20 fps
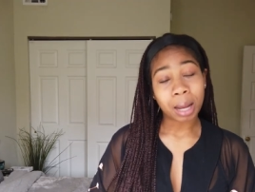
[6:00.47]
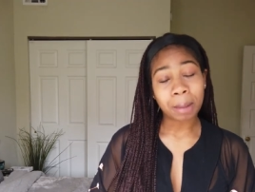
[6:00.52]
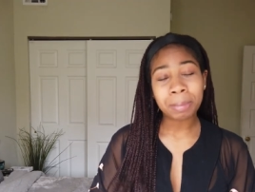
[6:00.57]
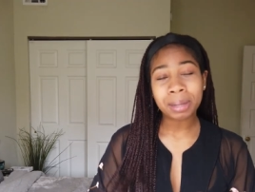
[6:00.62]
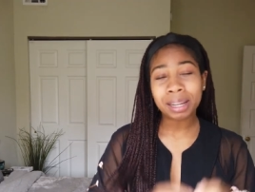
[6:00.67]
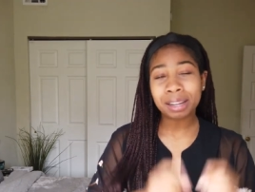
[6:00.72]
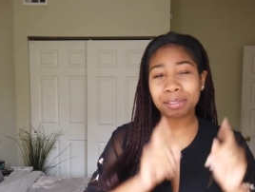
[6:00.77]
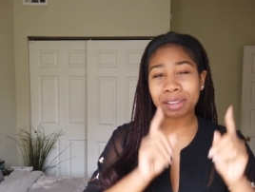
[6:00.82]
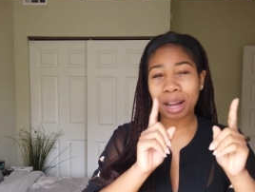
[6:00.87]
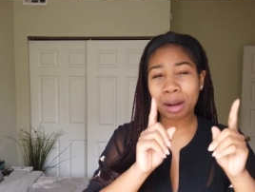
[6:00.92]
I'm
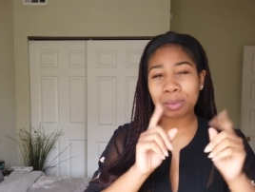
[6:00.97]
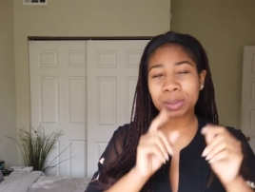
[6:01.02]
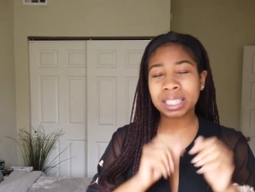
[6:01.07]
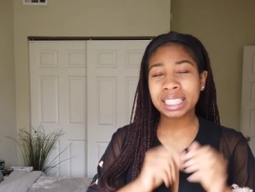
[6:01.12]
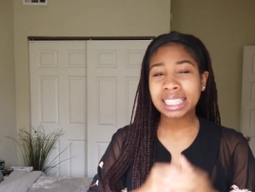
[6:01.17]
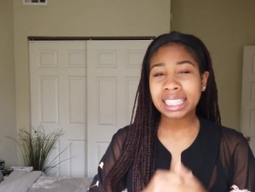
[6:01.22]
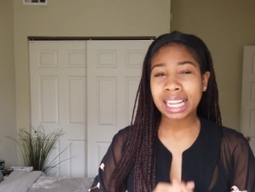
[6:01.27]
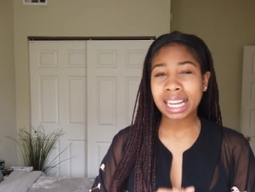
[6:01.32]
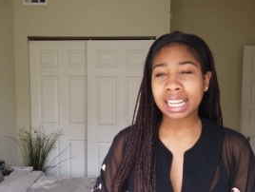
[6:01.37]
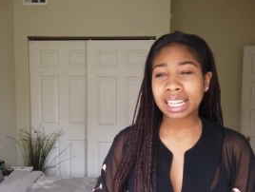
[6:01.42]
gonna give y'all
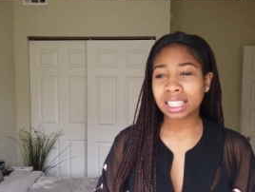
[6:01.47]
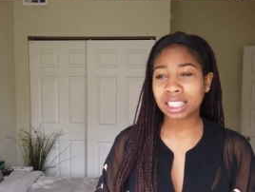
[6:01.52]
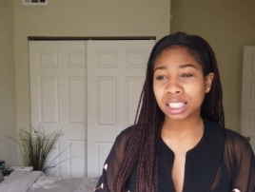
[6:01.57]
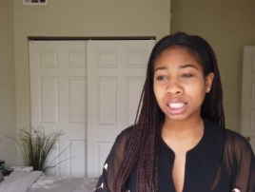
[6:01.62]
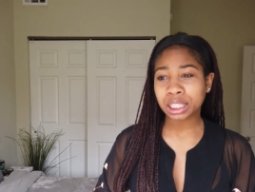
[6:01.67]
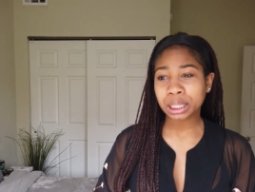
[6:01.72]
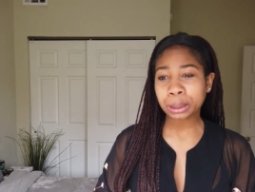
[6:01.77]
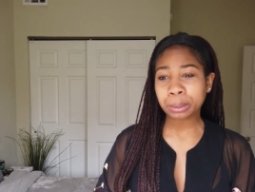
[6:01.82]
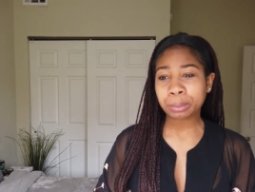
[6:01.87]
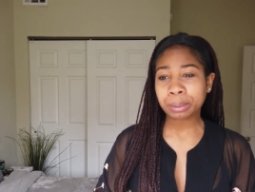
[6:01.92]
one second
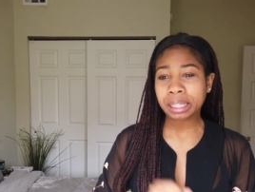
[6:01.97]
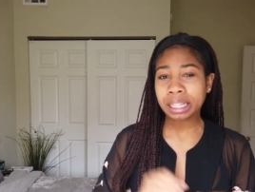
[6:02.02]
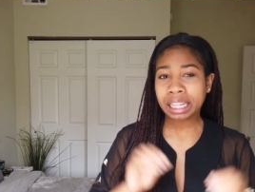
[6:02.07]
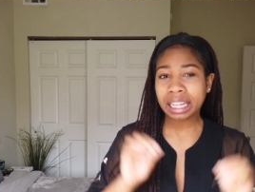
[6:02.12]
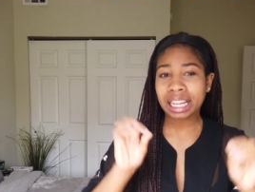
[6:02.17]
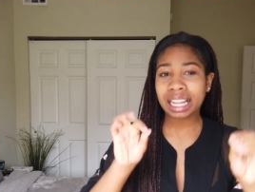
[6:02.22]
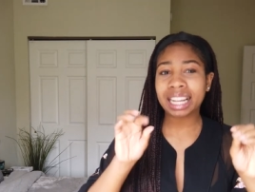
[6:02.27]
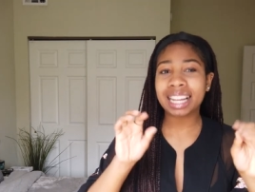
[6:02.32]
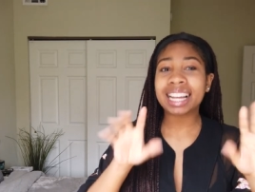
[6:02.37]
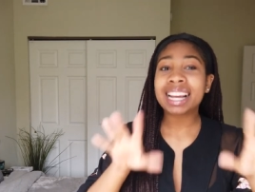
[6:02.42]
to
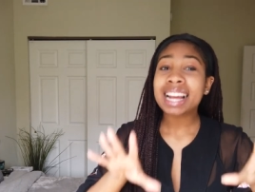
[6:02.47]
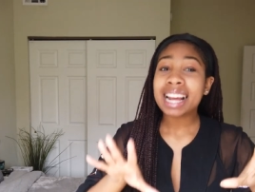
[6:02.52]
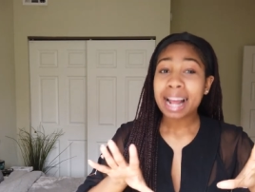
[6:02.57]
uh,